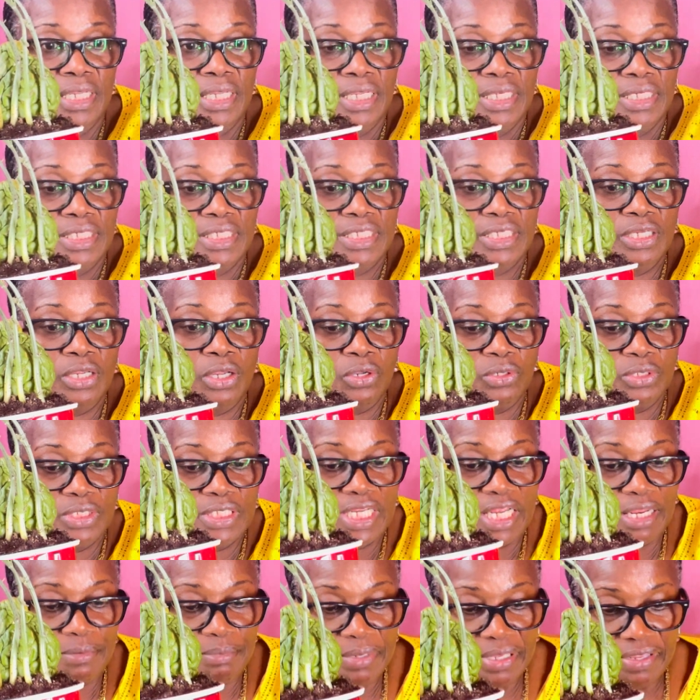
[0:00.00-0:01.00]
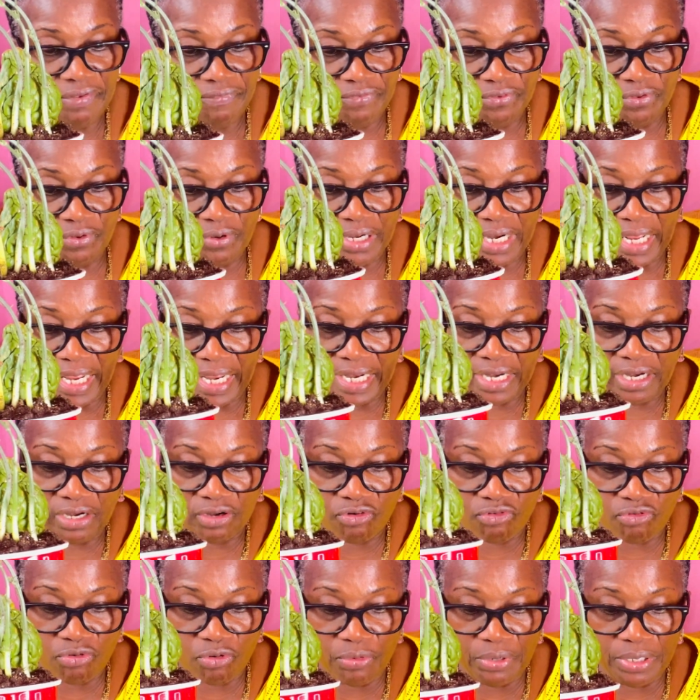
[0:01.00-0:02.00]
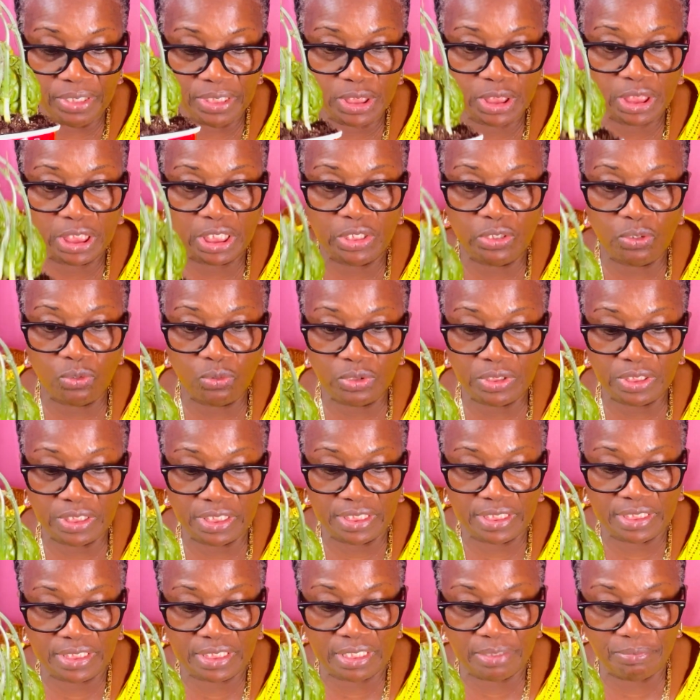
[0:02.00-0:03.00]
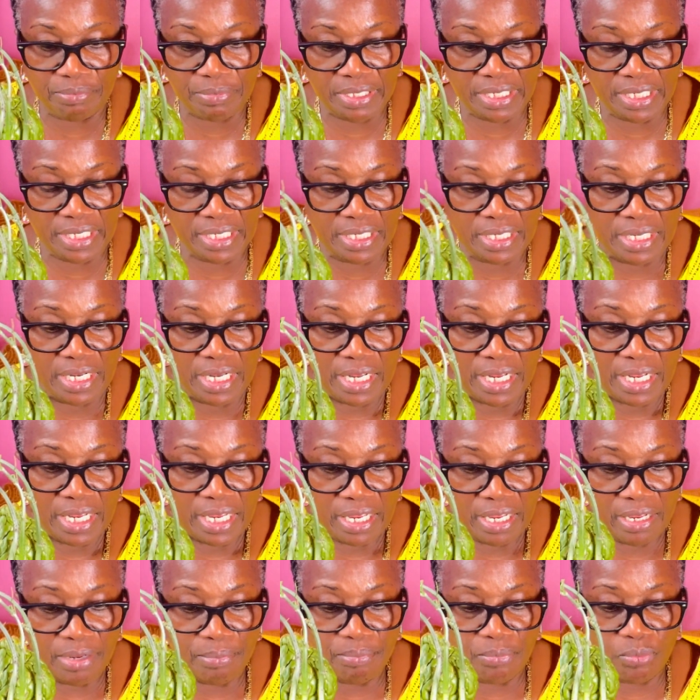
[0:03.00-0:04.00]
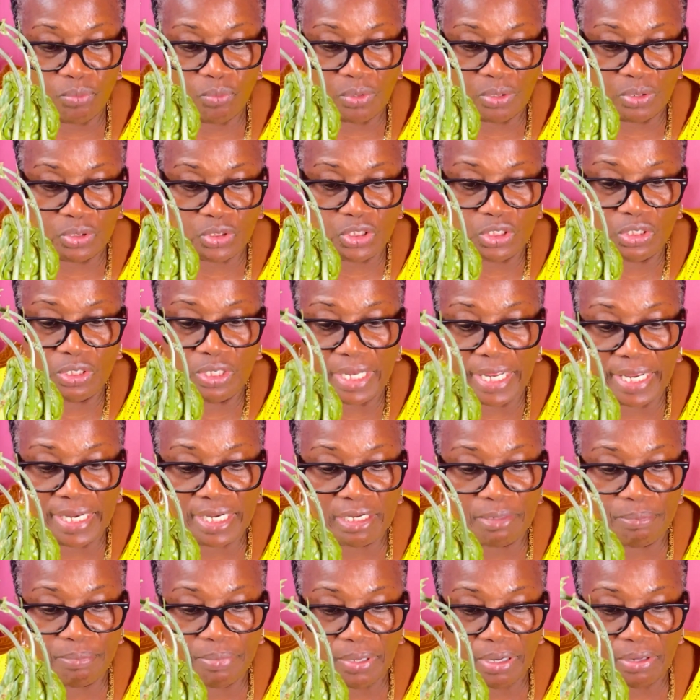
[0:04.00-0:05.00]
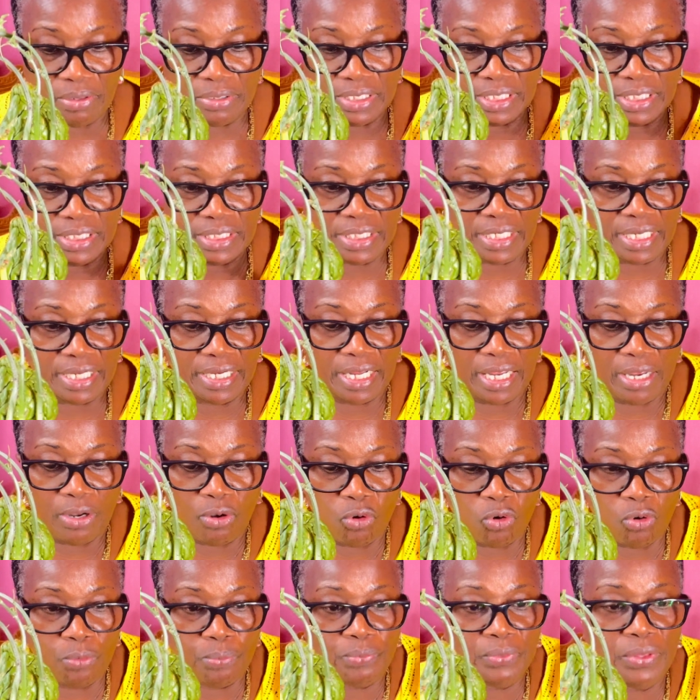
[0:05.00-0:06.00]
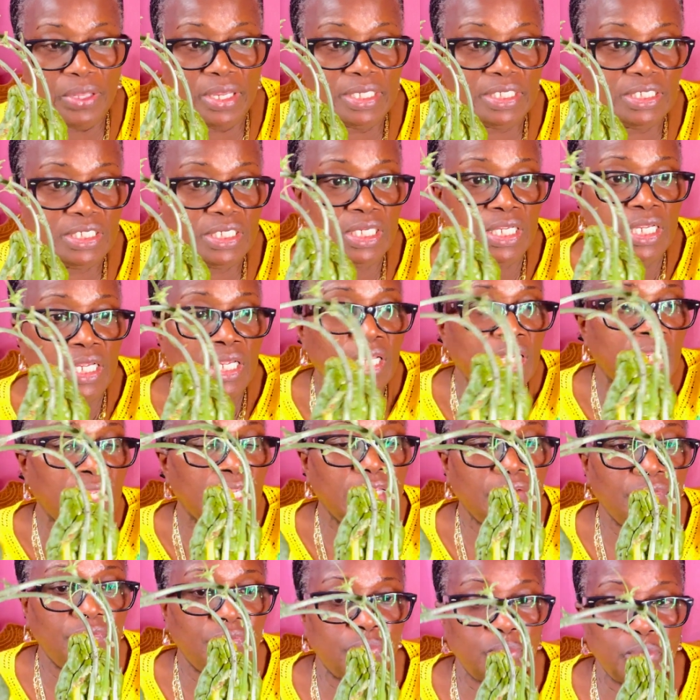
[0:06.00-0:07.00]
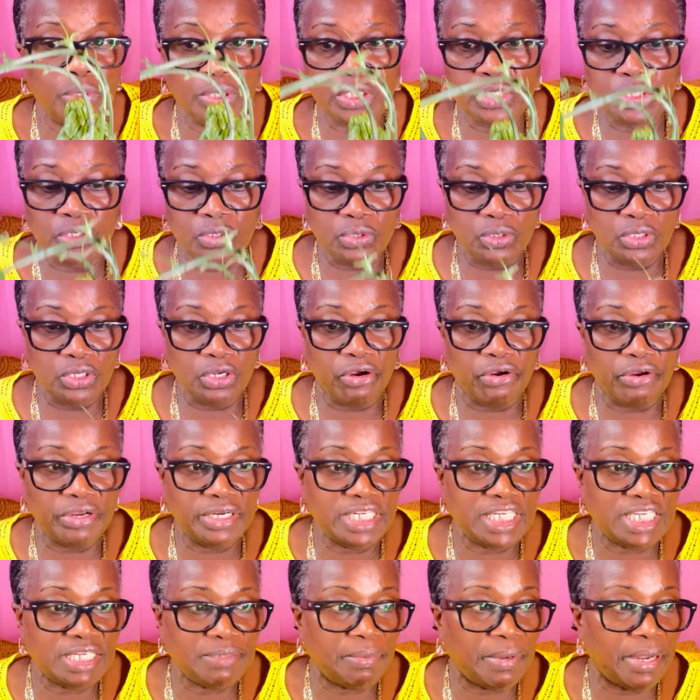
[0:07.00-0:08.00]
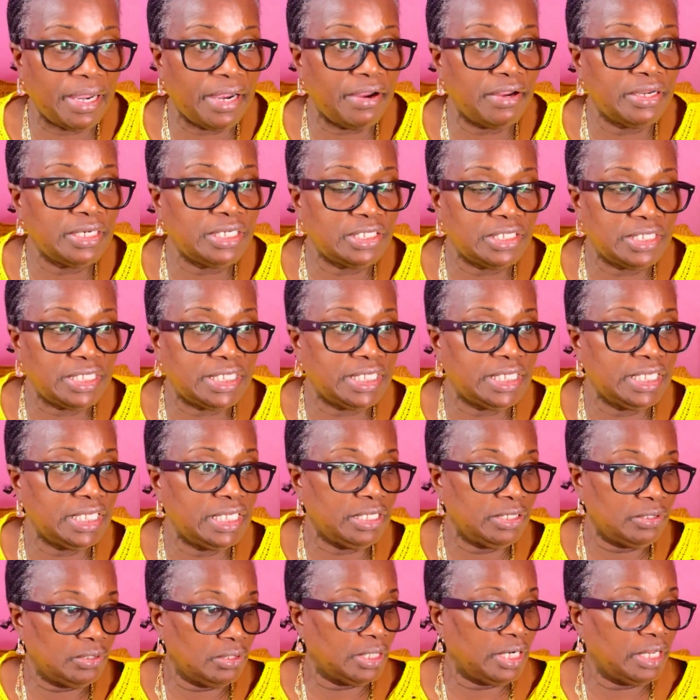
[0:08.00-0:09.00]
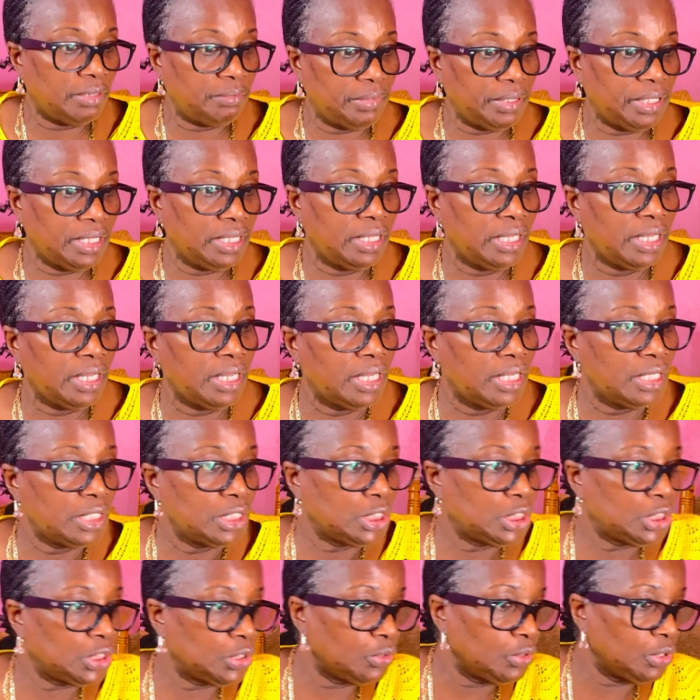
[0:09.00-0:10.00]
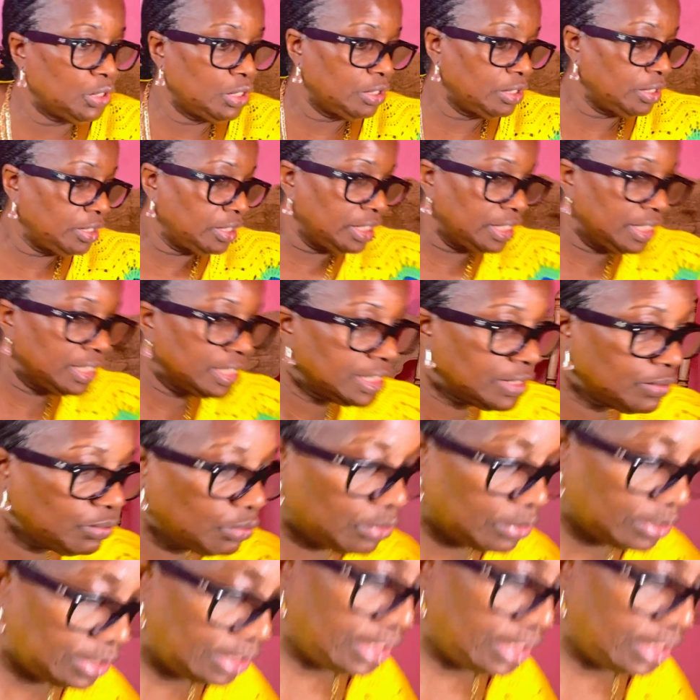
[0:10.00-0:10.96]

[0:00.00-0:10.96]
So tell me if you like growing chayotes. I mean, what do you like about it? And I hope that if when you're inspired to see, let me show you these ones